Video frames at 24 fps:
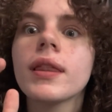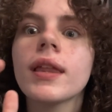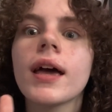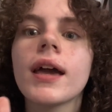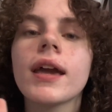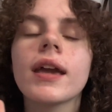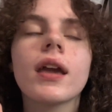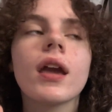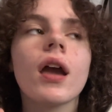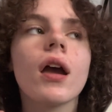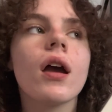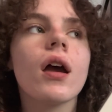
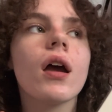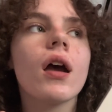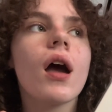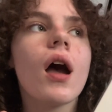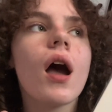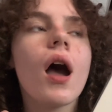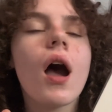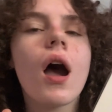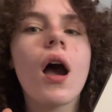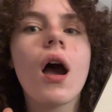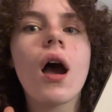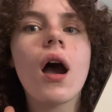like
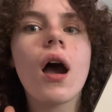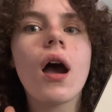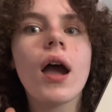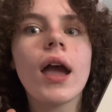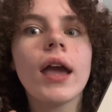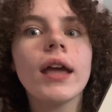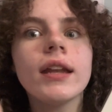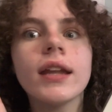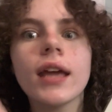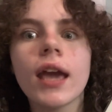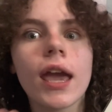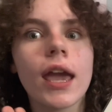
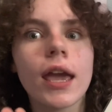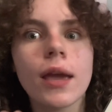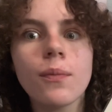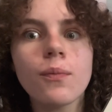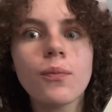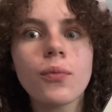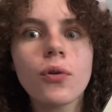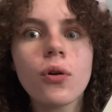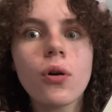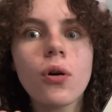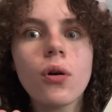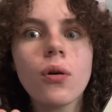in
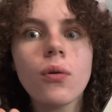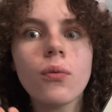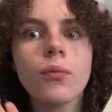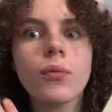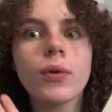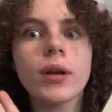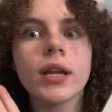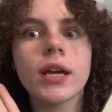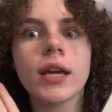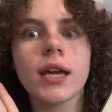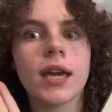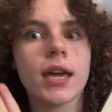April,
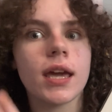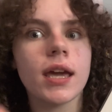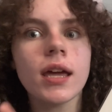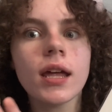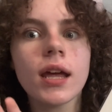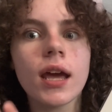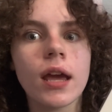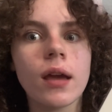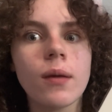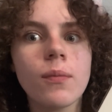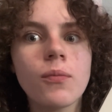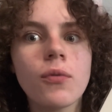when it hit
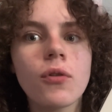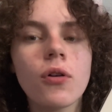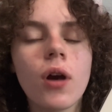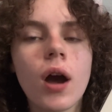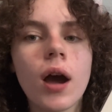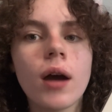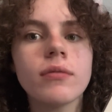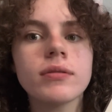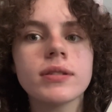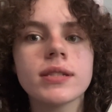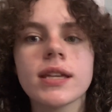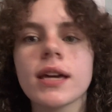April,
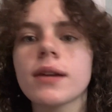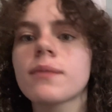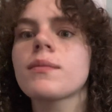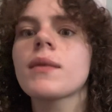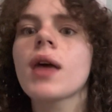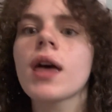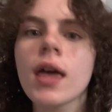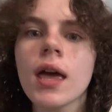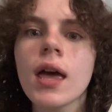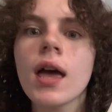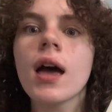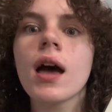I was like,
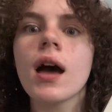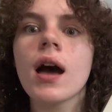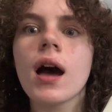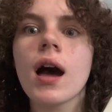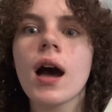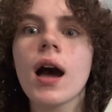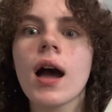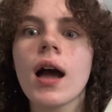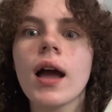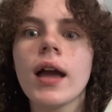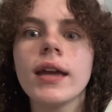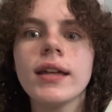
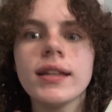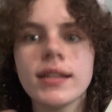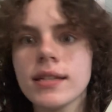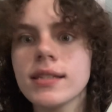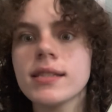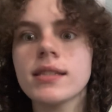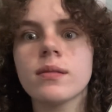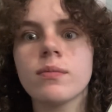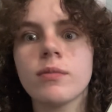it needs to